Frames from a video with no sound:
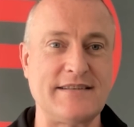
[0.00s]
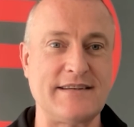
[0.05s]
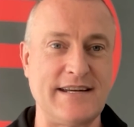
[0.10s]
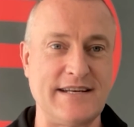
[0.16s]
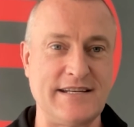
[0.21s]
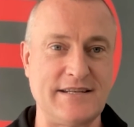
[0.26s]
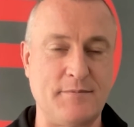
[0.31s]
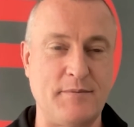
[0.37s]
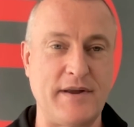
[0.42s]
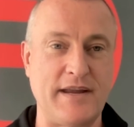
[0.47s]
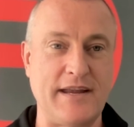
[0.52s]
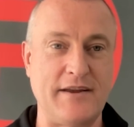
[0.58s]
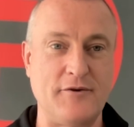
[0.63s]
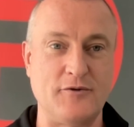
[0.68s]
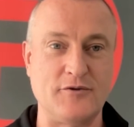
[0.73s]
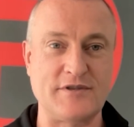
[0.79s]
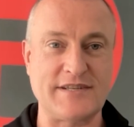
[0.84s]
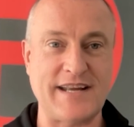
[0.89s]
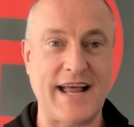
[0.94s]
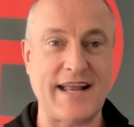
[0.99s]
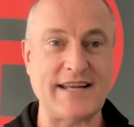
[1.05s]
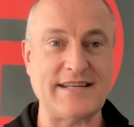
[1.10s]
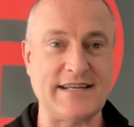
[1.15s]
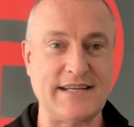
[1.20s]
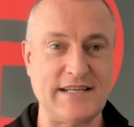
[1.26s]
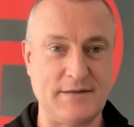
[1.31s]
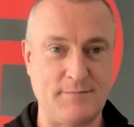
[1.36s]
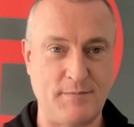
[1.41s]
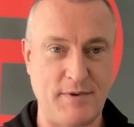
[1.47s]
need to be or sets
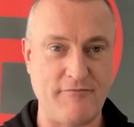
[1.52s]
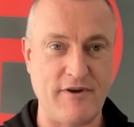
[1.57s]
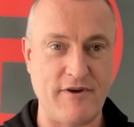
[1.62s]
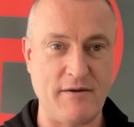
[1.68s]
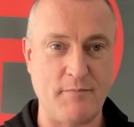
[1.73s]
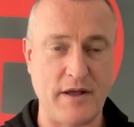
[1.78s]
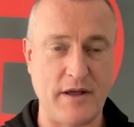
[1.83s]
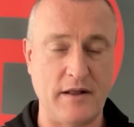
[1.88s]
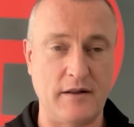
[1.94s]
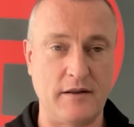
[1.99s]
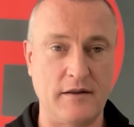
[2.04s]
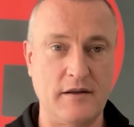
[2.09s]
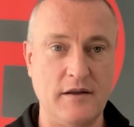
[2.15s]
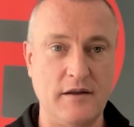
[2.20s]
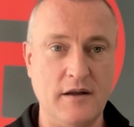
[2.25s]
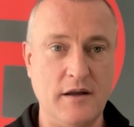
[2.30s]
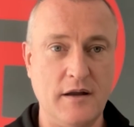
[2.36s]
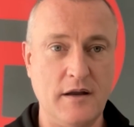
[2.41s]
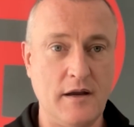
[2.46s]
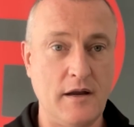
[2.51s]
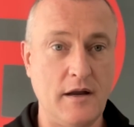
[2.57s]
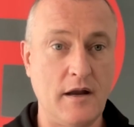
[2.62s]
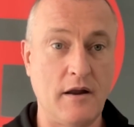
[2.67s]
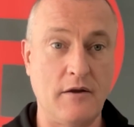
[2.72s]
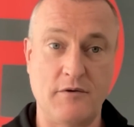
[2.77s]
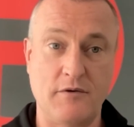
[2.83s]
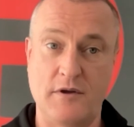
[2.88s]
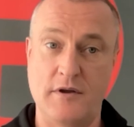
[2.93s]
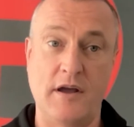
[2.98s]
need to be rebuilt you
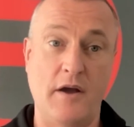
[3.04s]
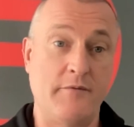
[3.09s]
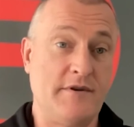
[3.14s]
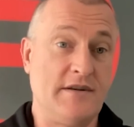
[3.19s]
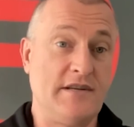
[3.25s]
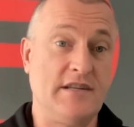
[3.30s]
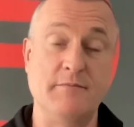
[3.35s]
know, go into the